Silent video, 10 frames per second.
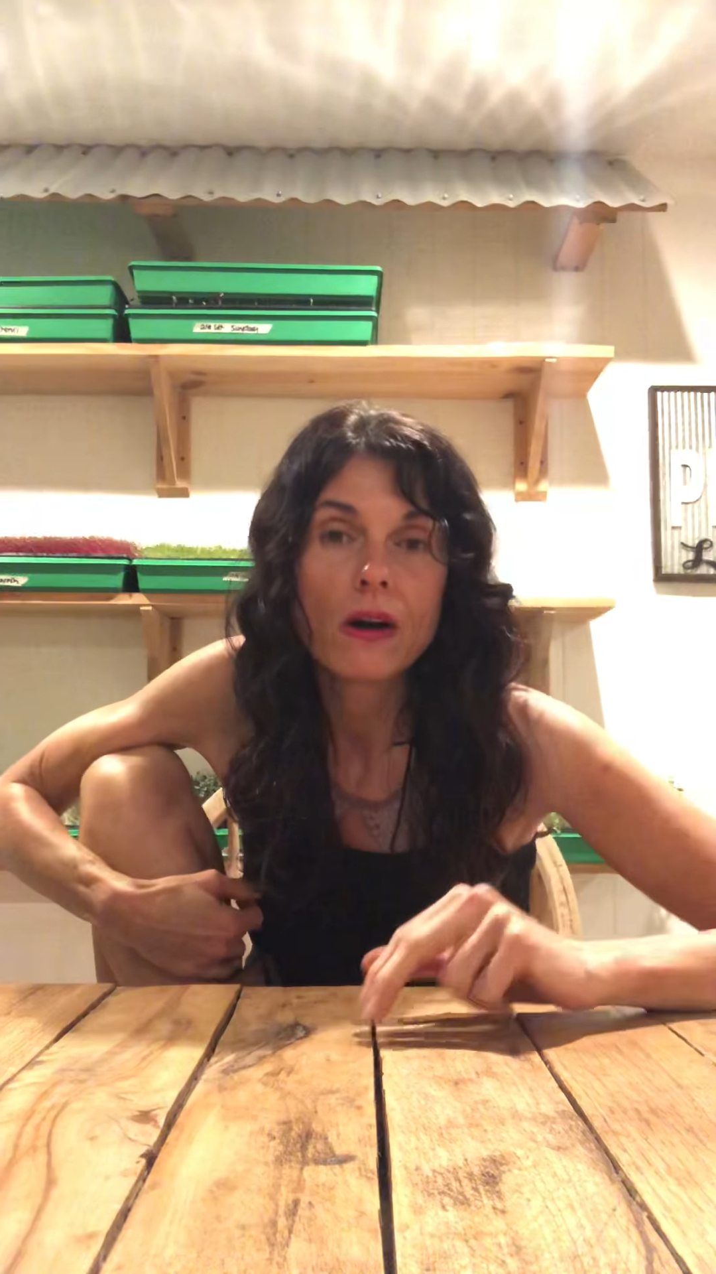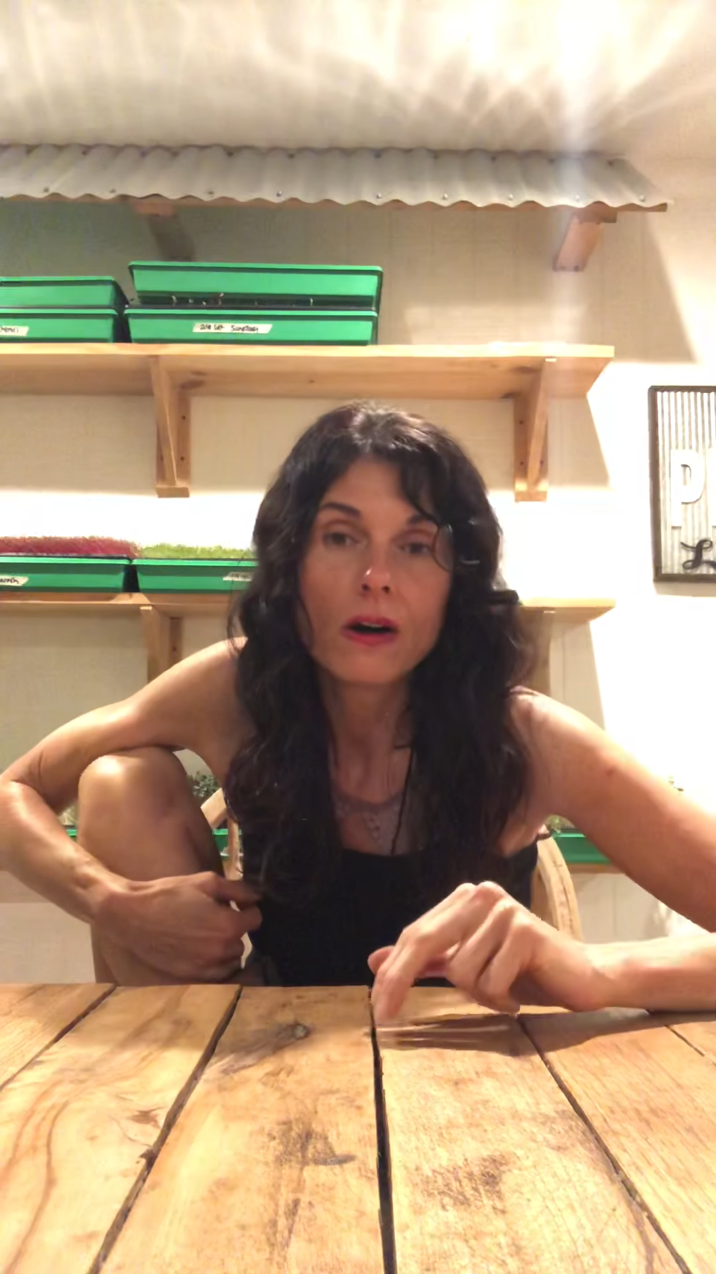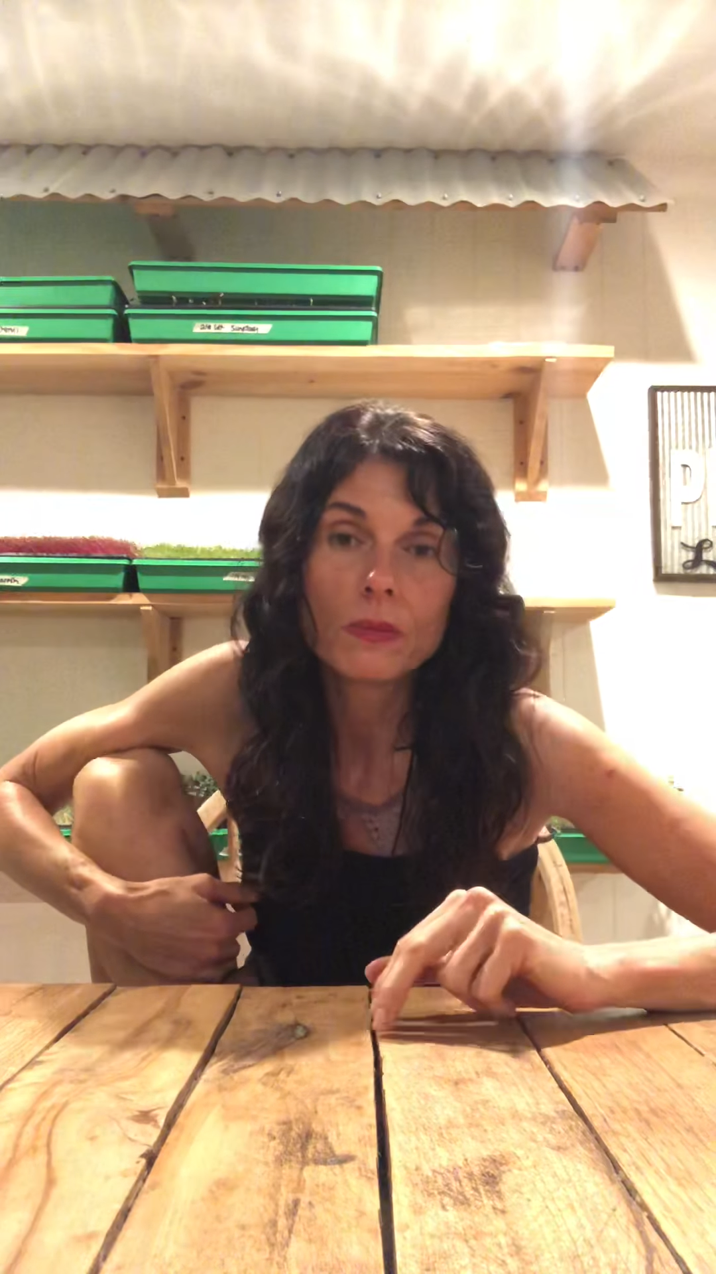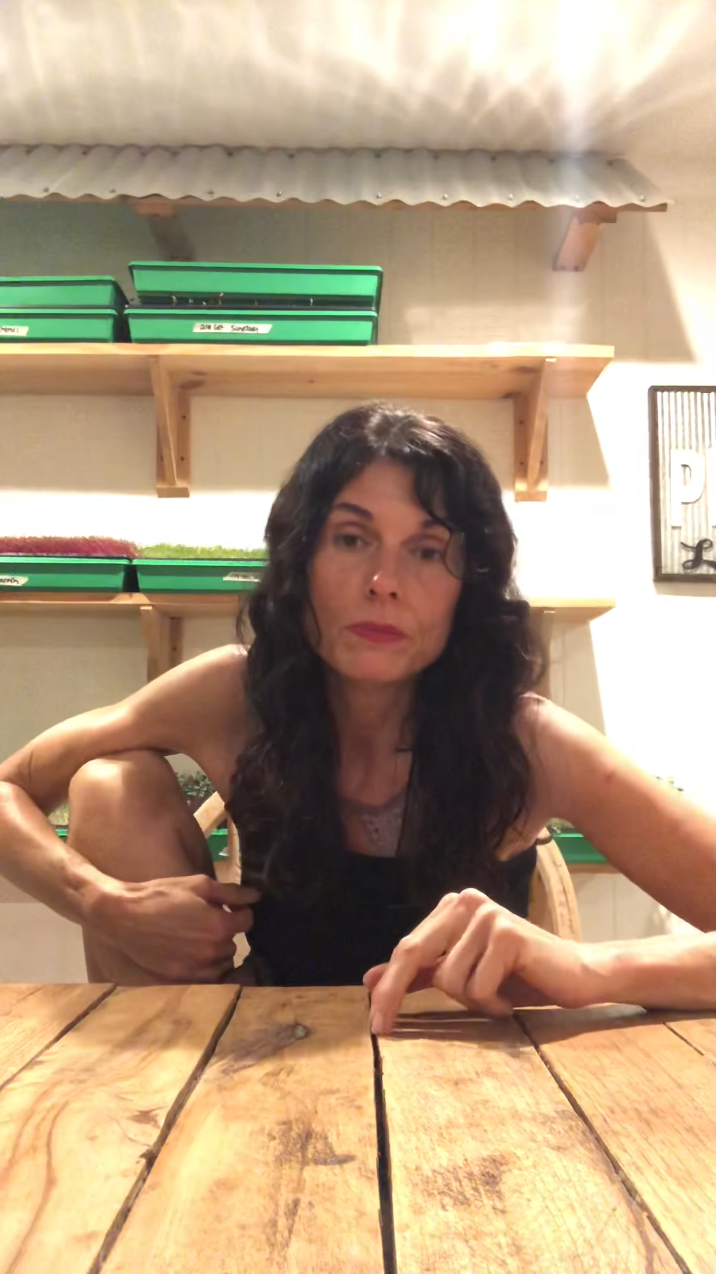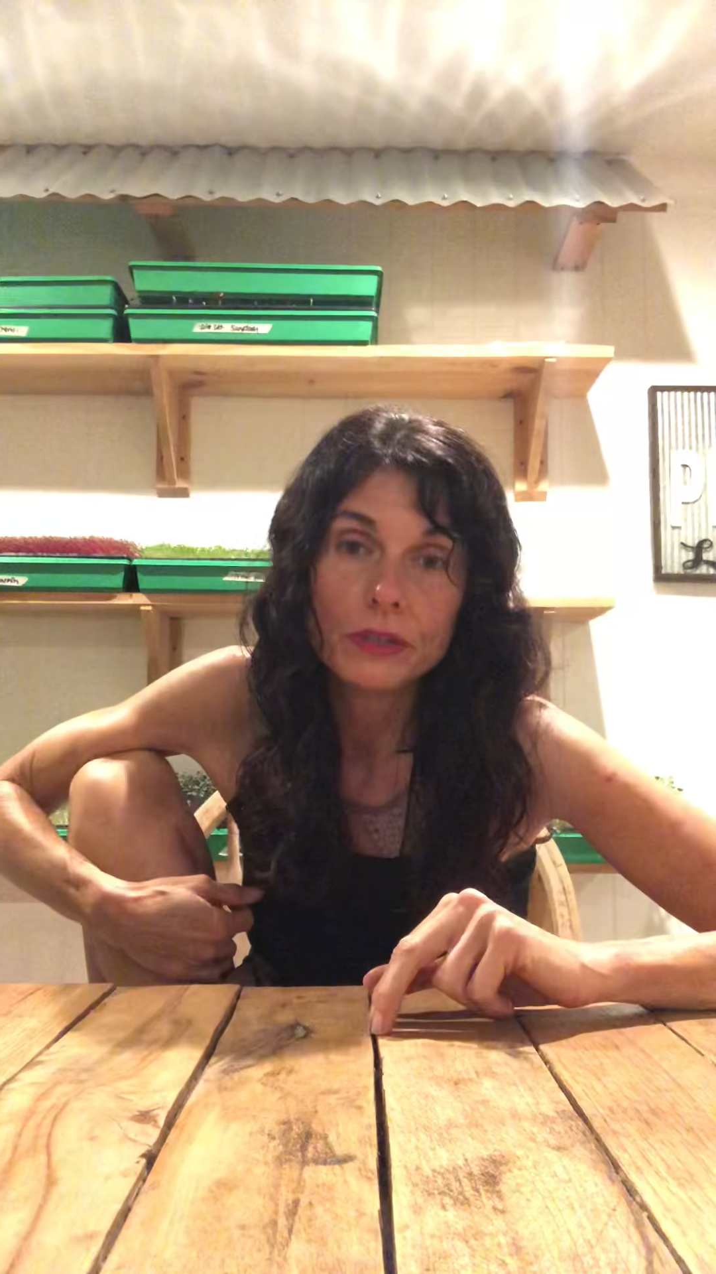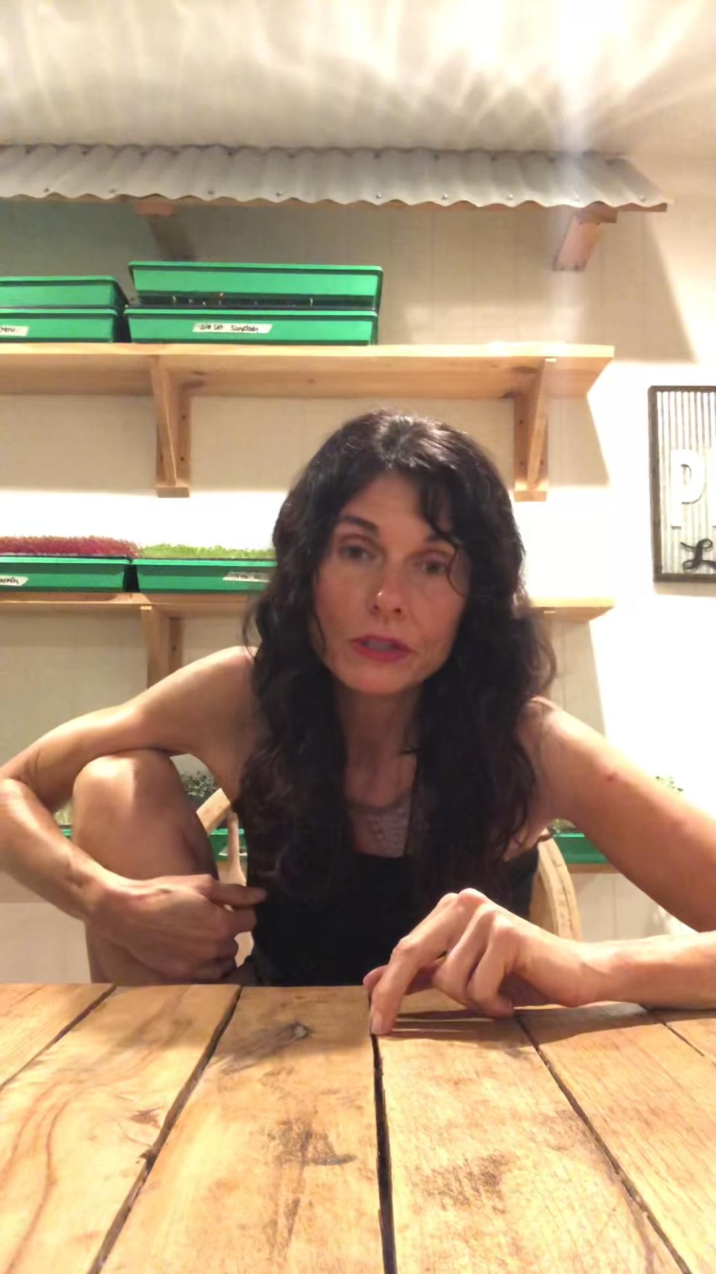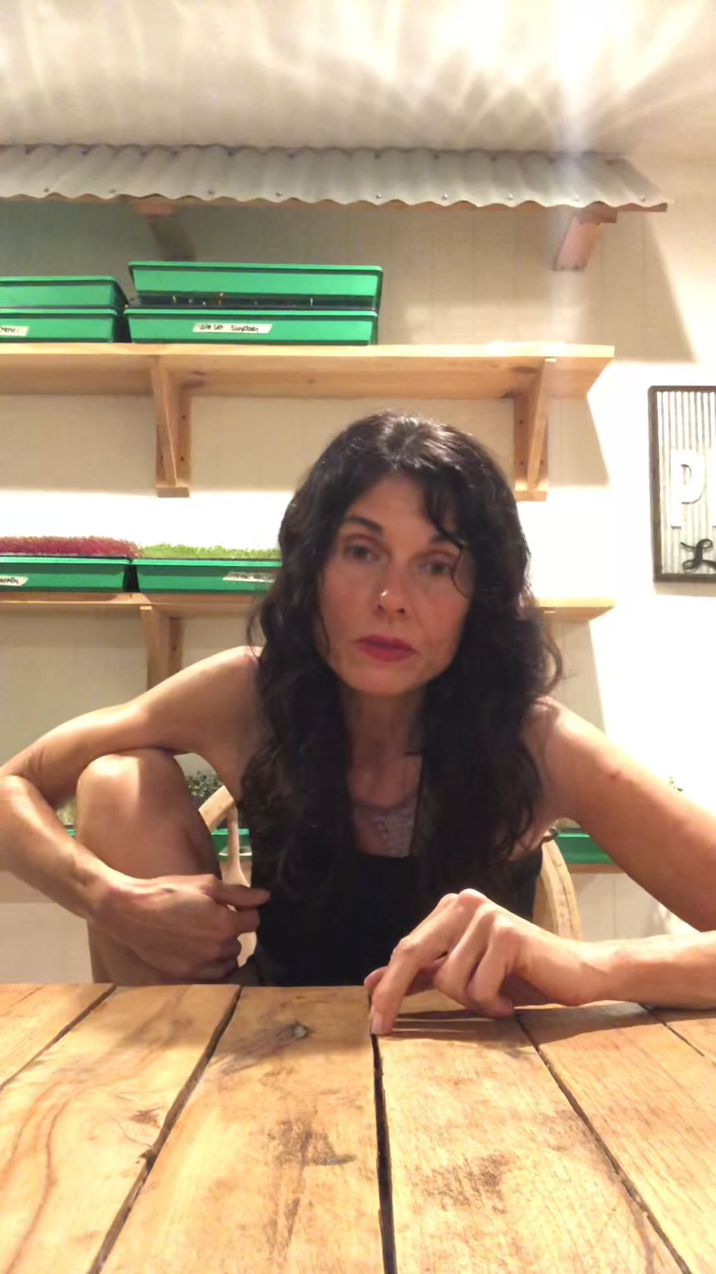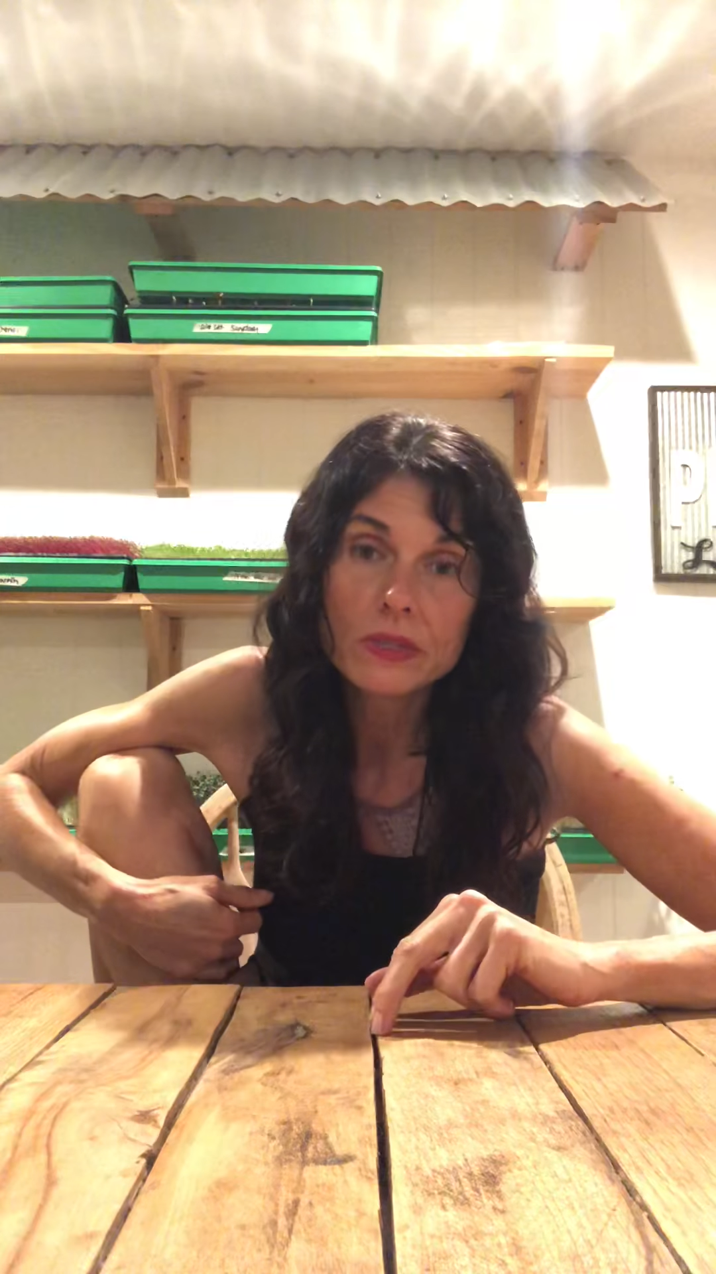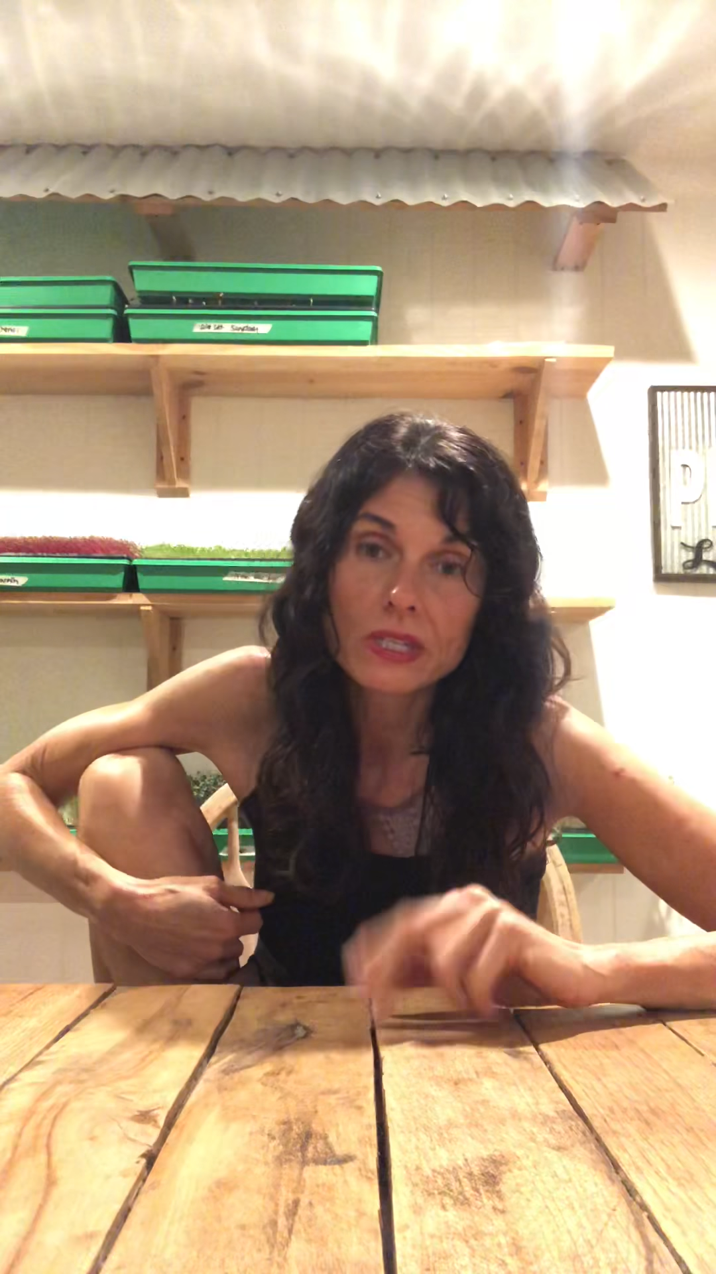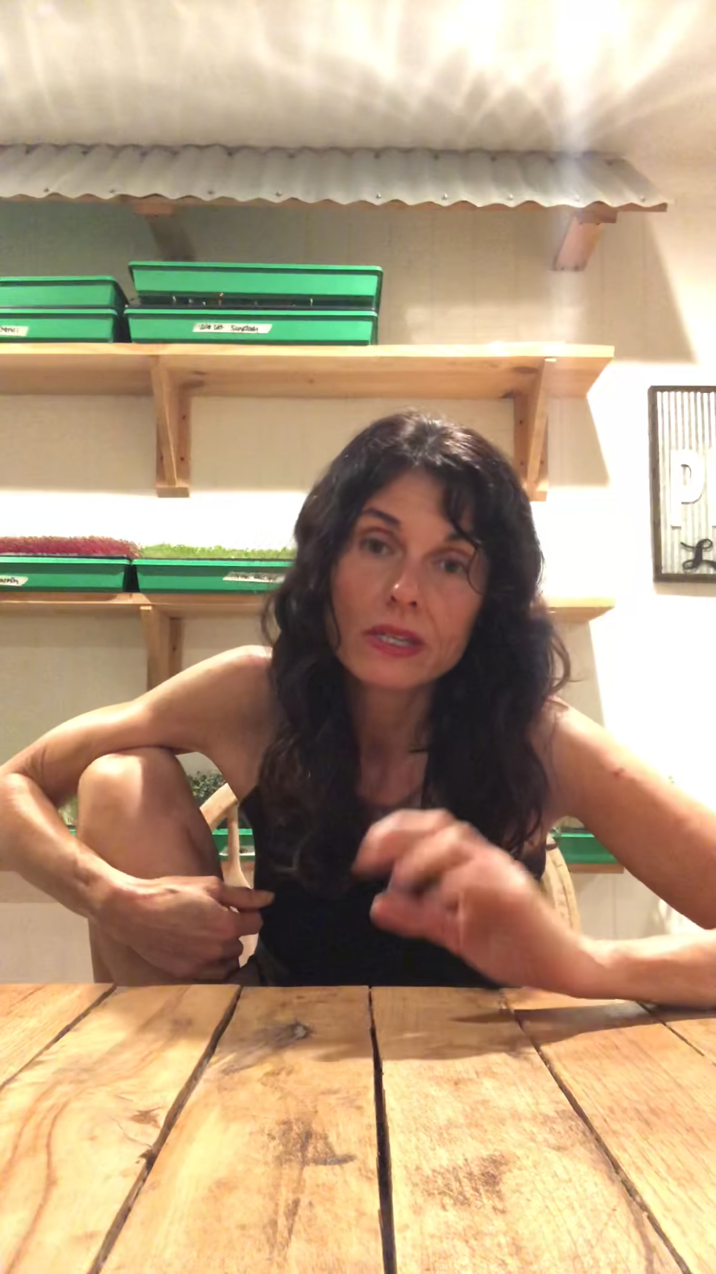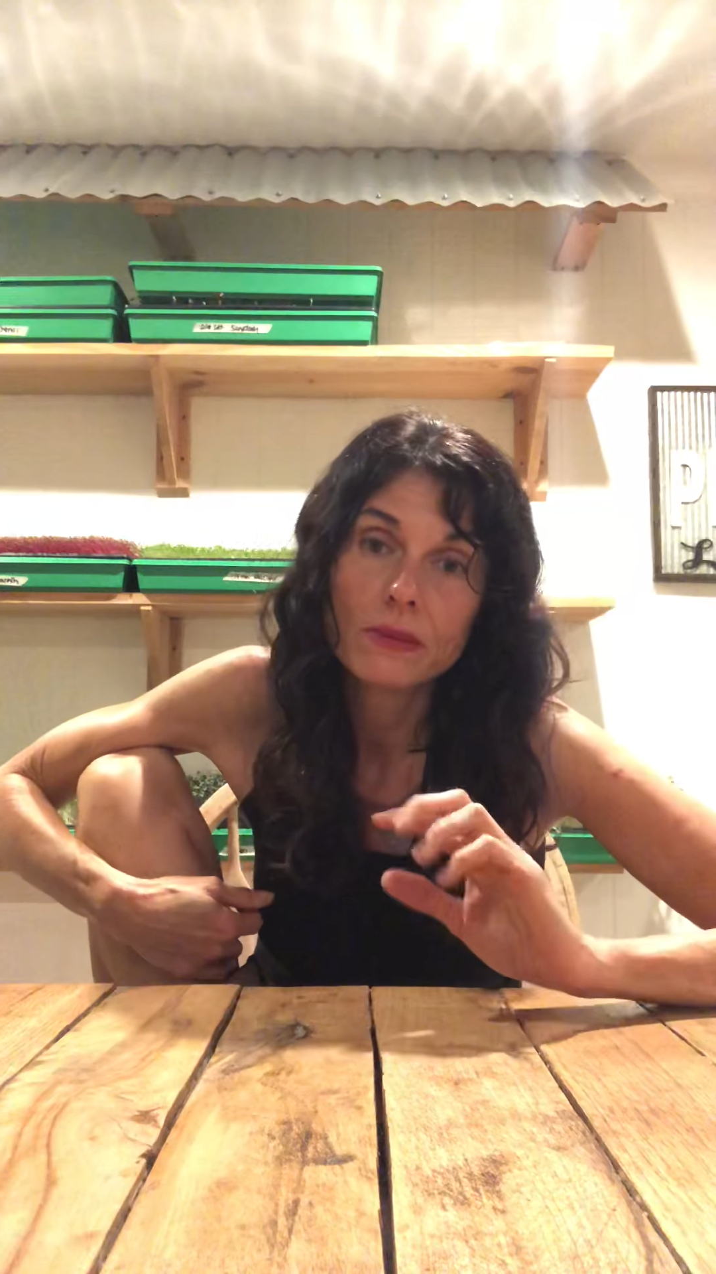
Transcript: called Boot,